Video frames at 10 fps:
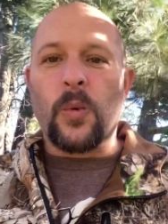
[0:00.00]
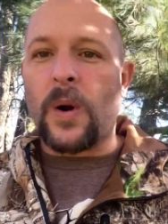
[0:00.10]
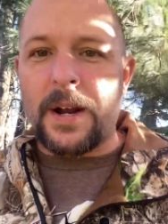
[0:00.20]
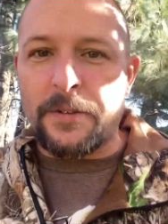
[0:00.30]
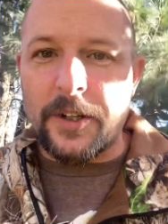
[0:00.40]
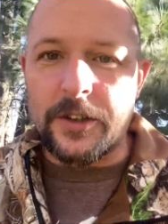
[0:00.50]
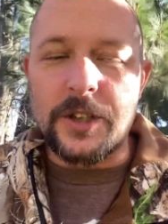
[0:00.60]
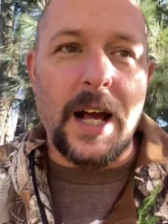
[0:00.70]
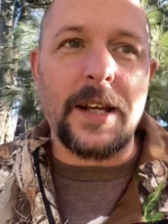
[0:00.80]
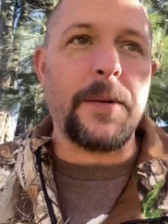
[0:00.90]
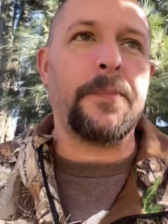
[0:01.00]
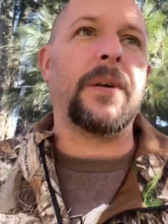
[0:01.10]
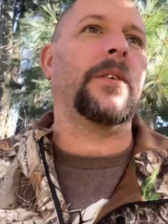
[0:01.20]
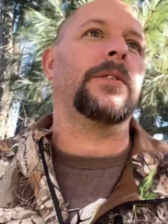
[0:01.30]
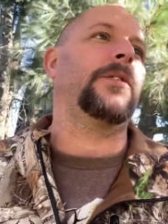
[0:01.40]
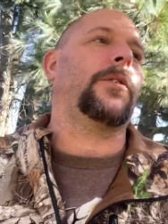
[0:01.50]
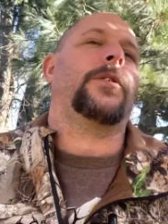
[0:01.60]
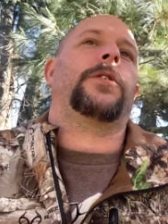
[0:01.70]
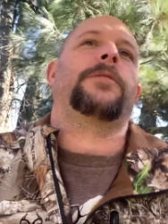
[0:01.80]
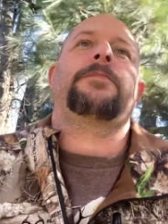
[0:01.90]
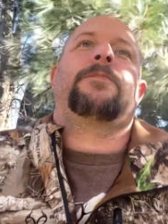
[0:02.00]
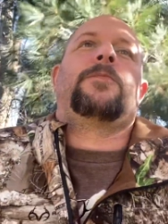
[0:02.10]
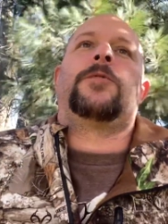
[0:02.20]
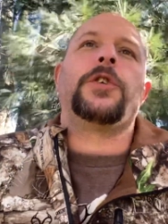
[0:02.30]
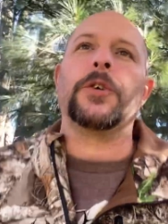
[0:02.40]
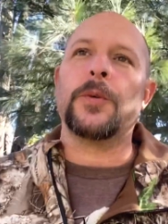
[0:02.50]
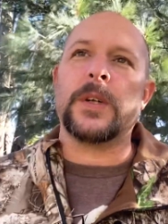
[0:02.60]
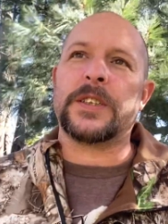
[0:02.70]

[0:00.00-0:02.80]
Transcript: whatever you're trying to build or do.